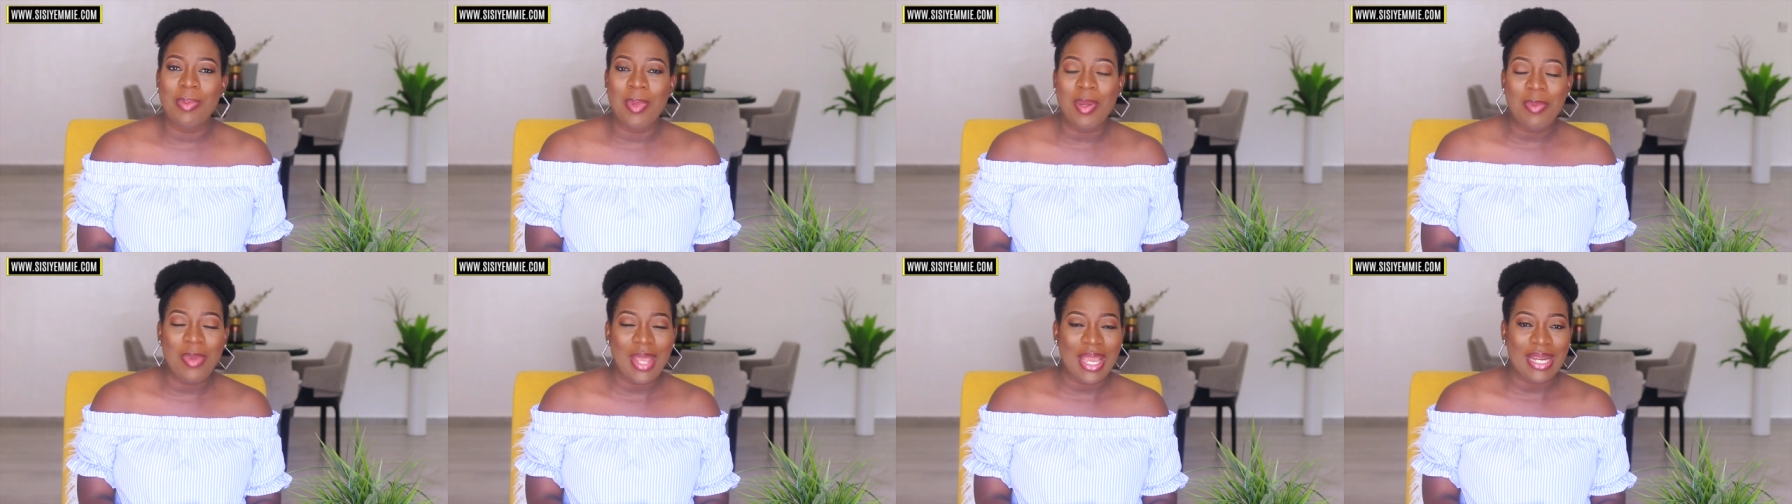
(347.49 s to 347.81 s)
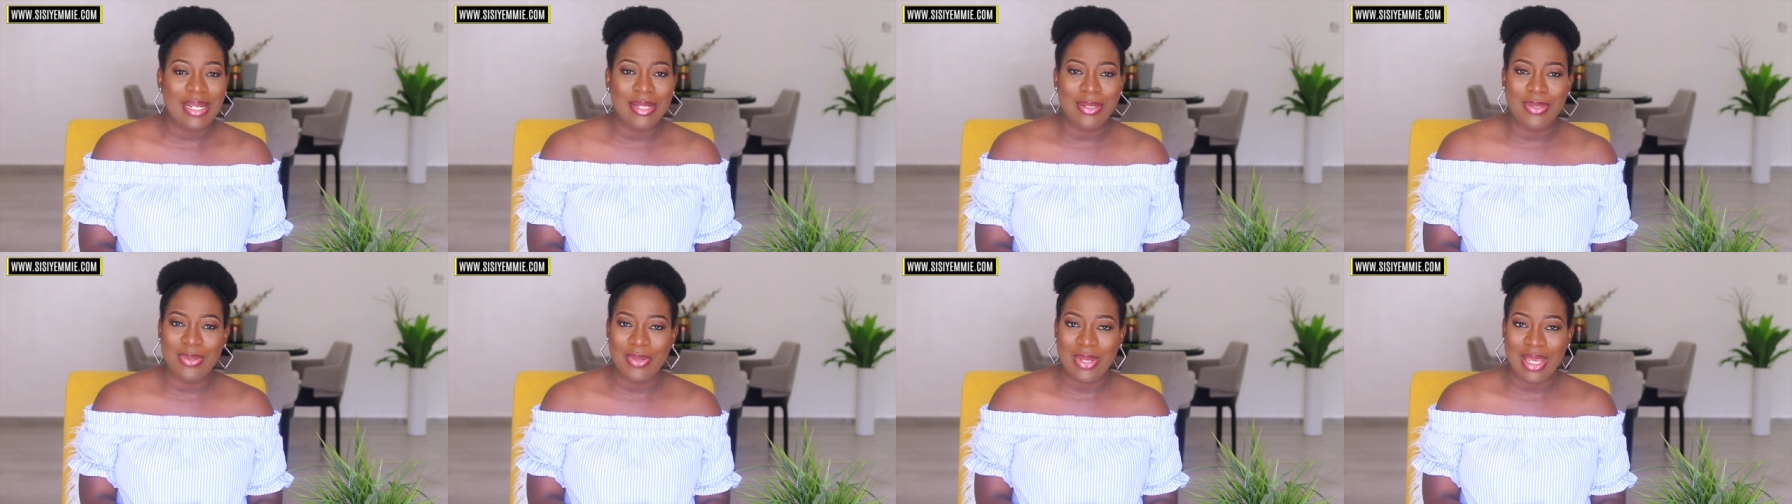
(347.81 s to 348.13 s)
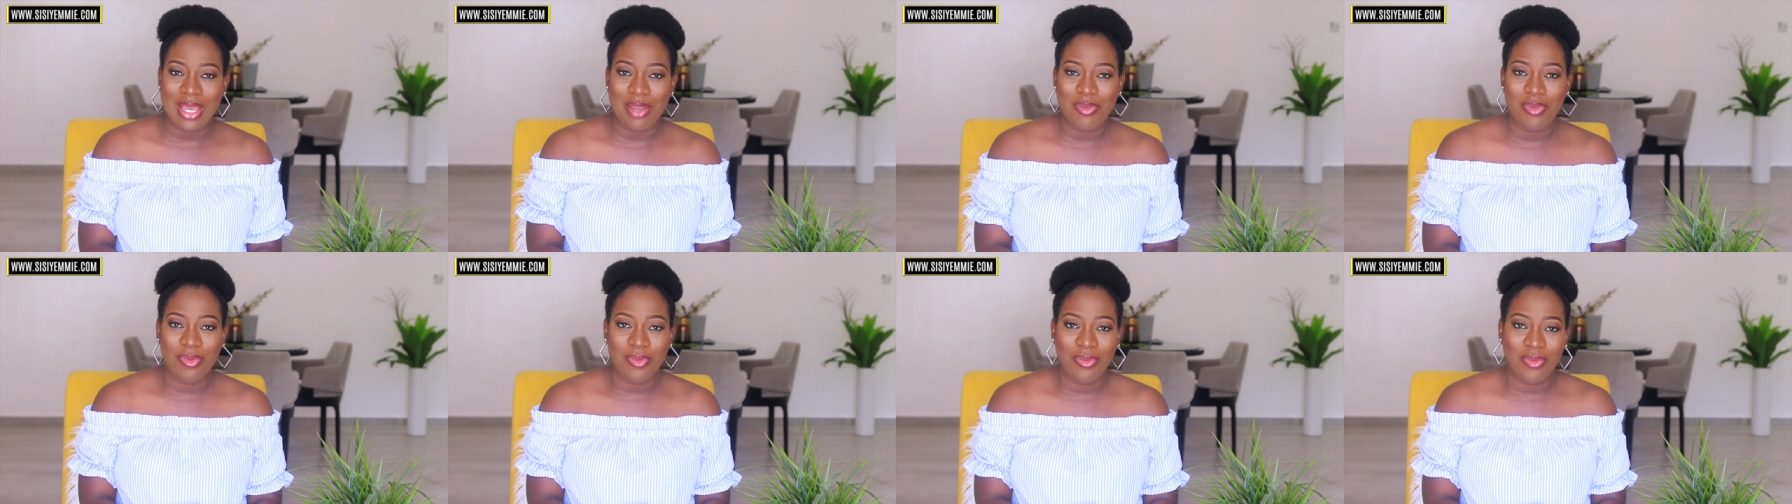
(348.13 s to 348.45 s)
Maybe I need to
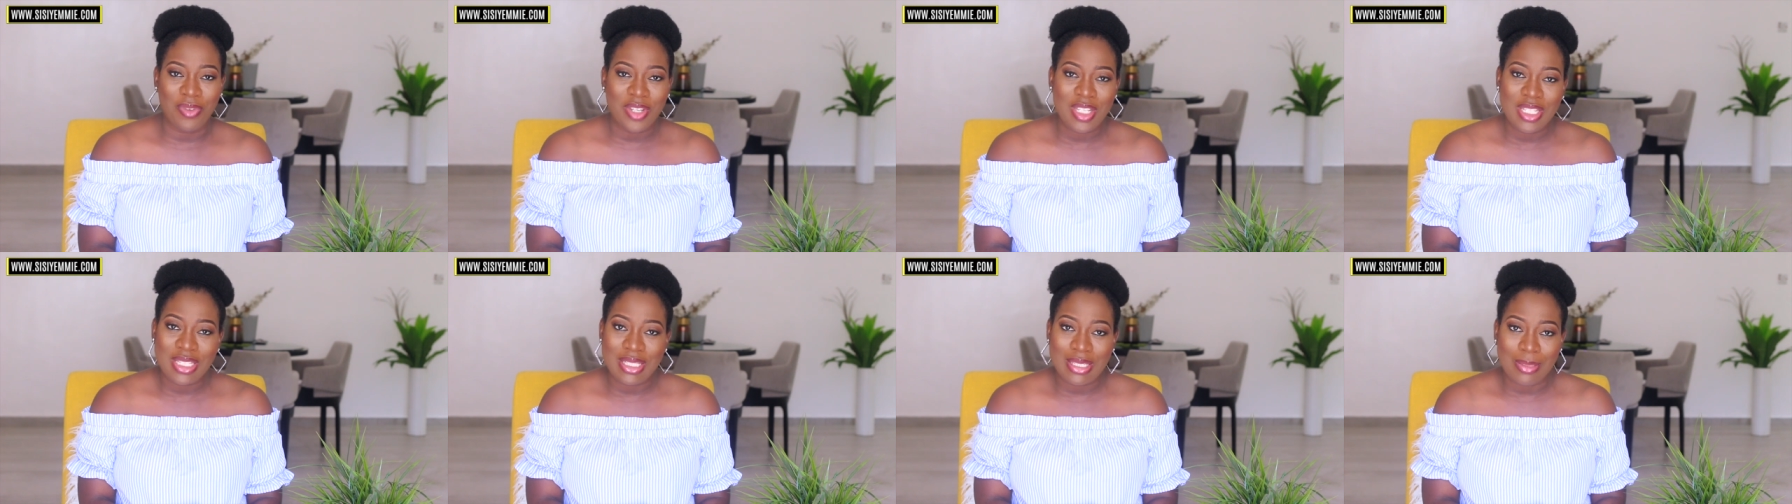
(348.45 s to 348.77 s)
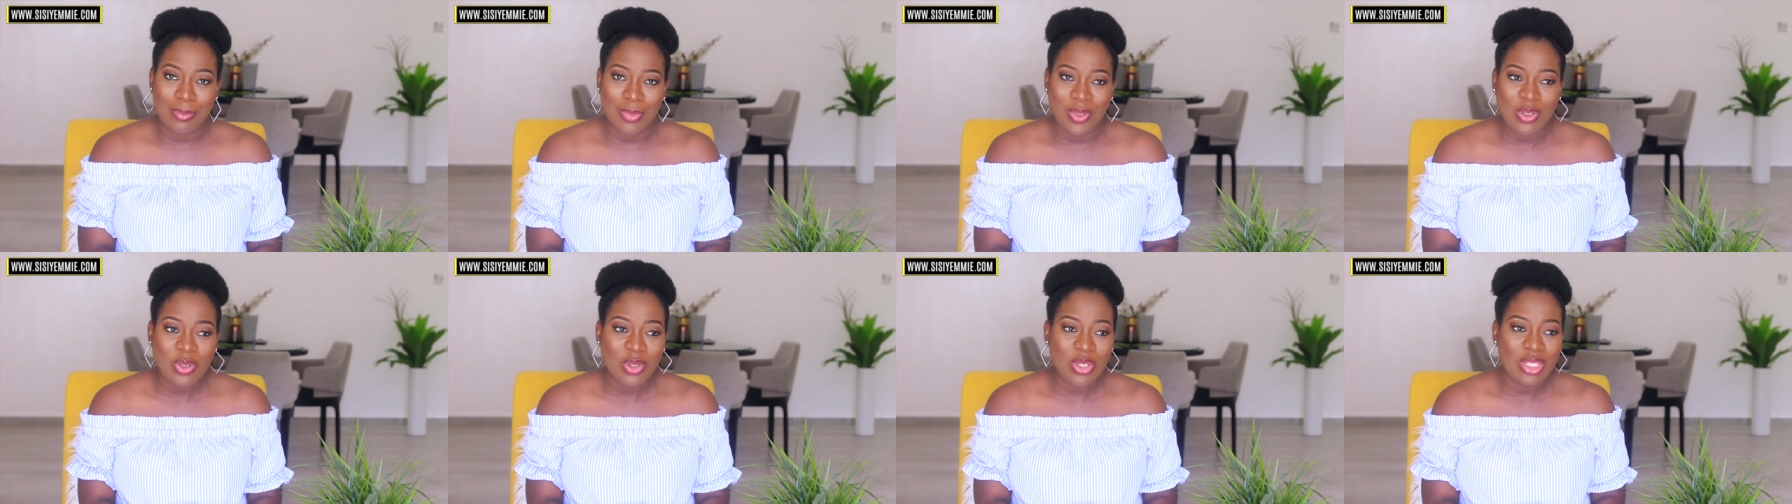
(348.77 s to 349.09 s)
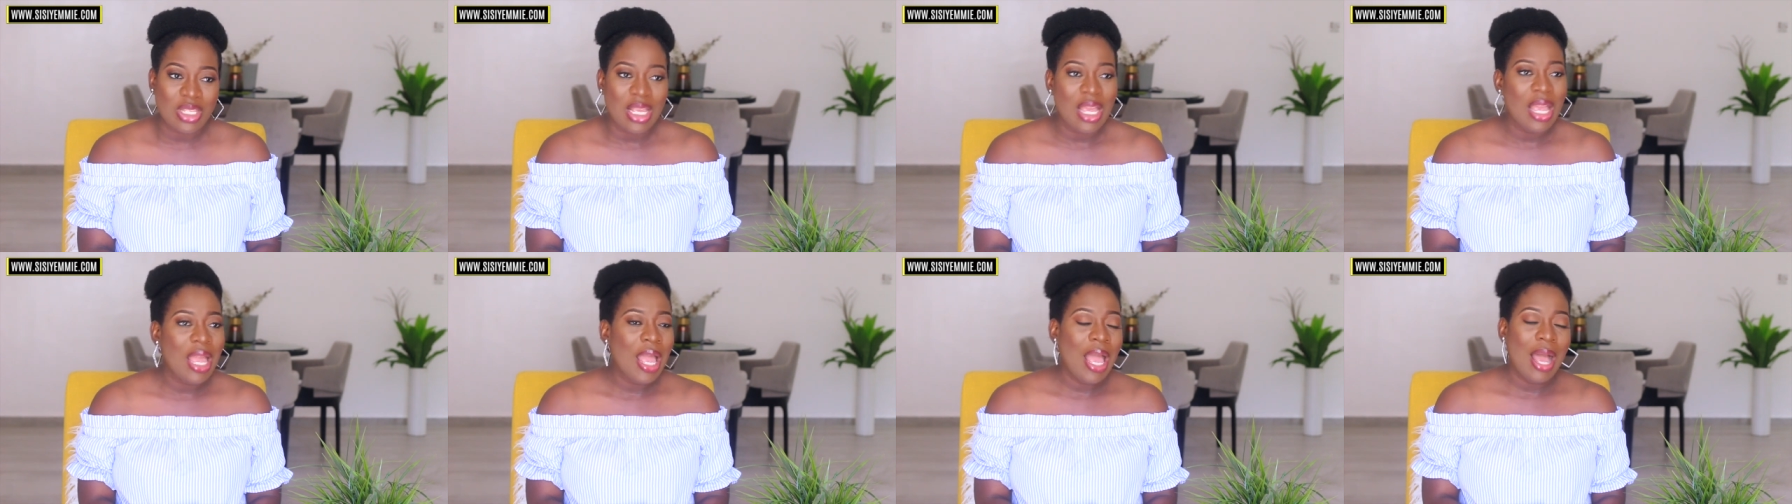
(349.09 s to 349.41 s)
get fit,
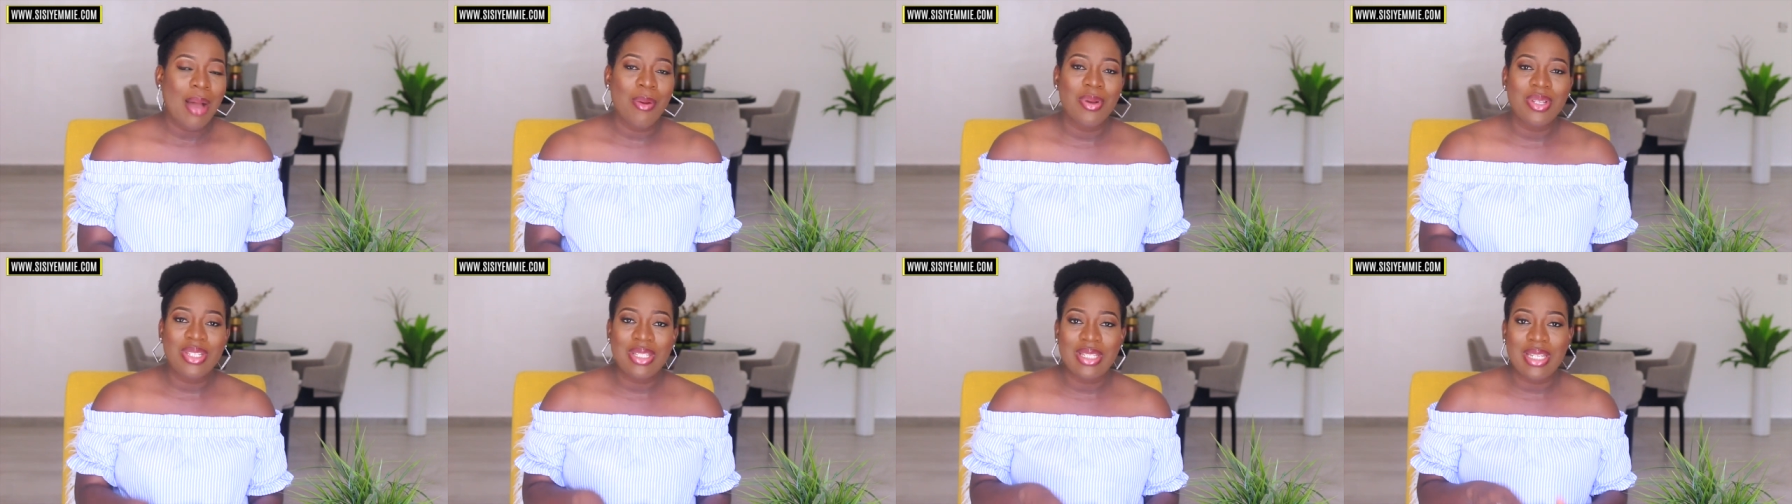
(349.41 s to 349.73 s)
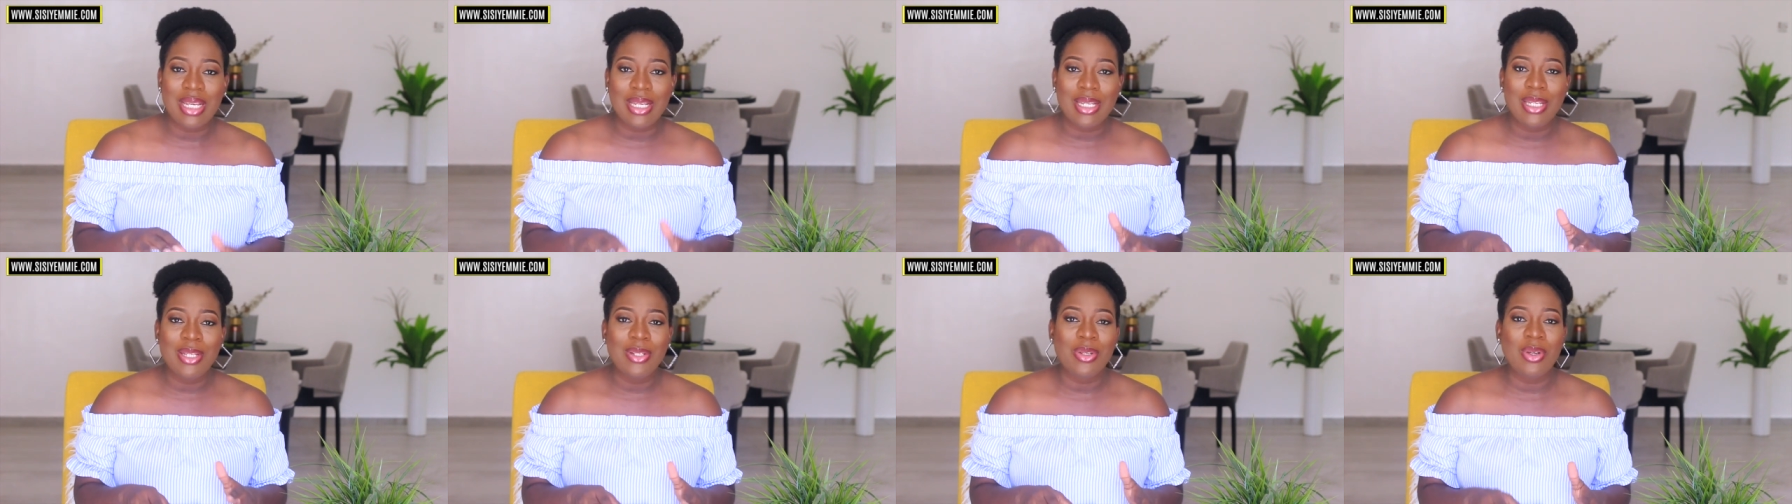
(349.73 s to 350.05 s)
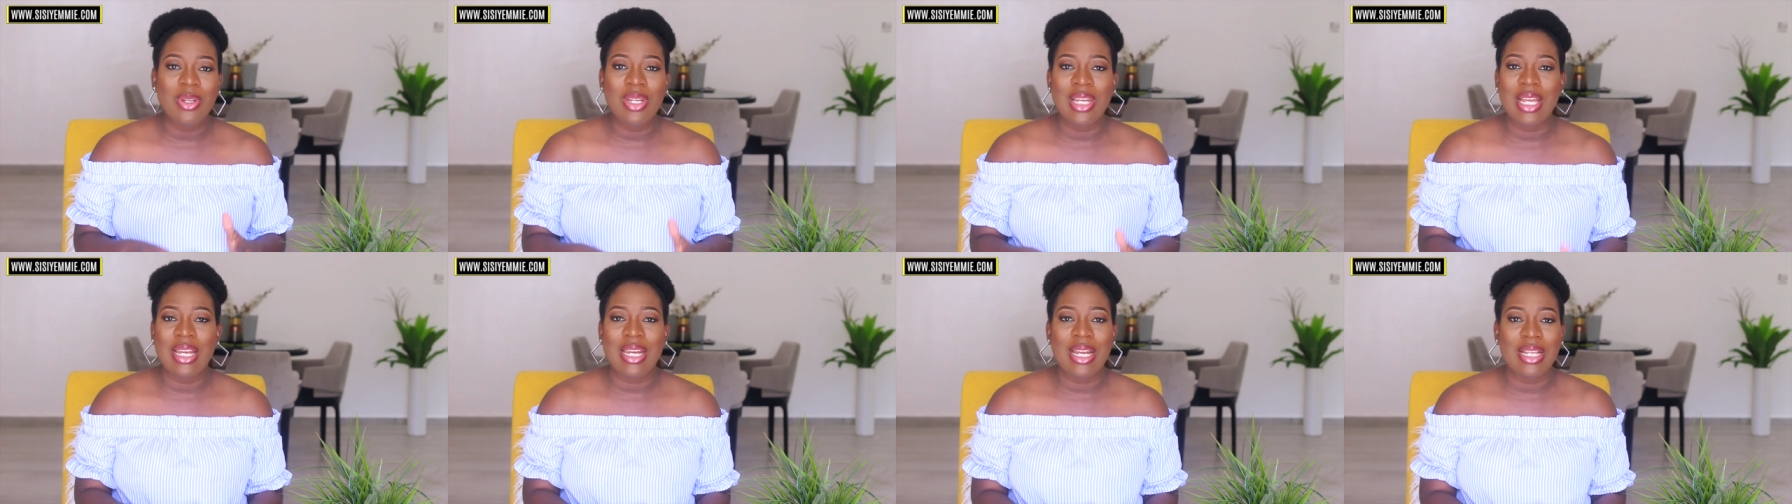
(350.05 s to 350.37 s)
because I was checking
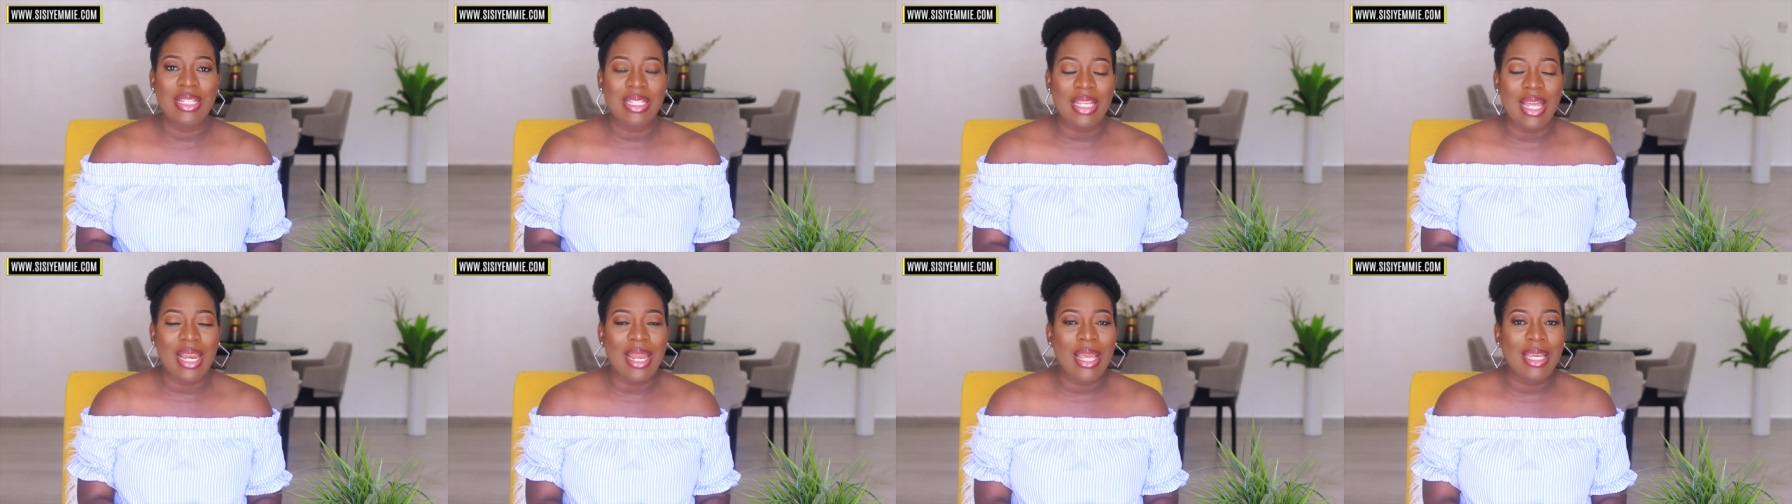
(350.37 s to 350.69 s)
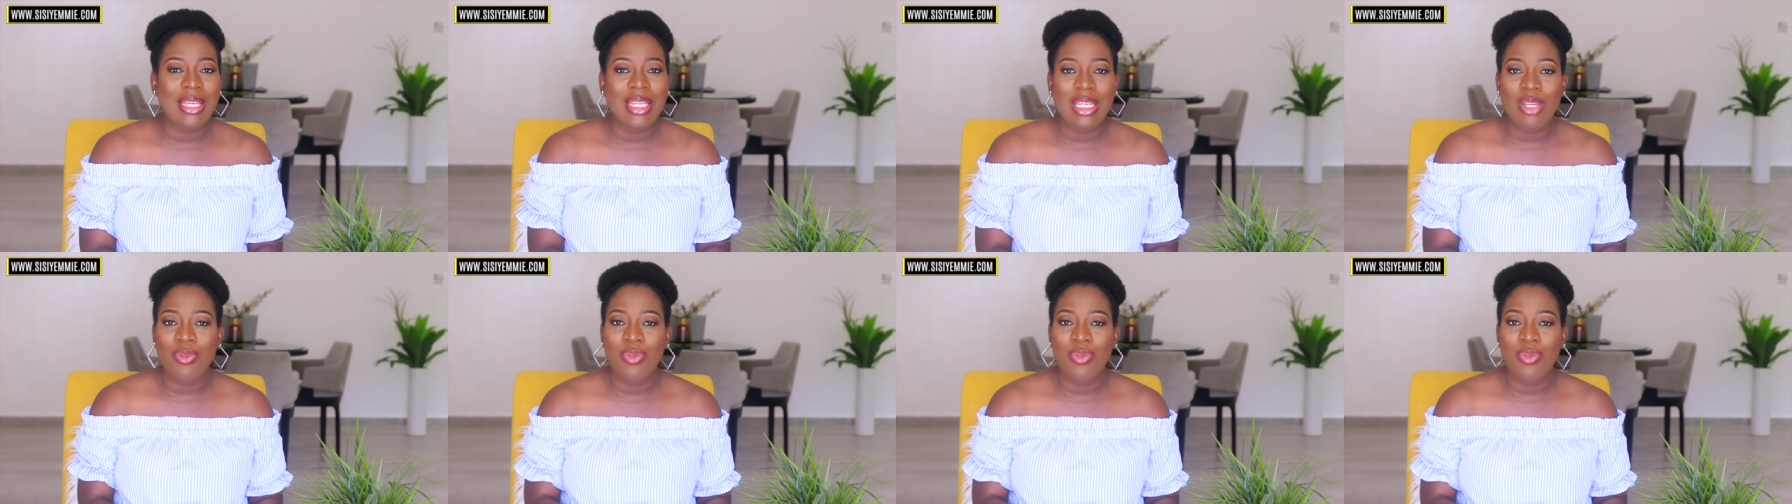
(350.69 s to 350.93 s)
online and they're like,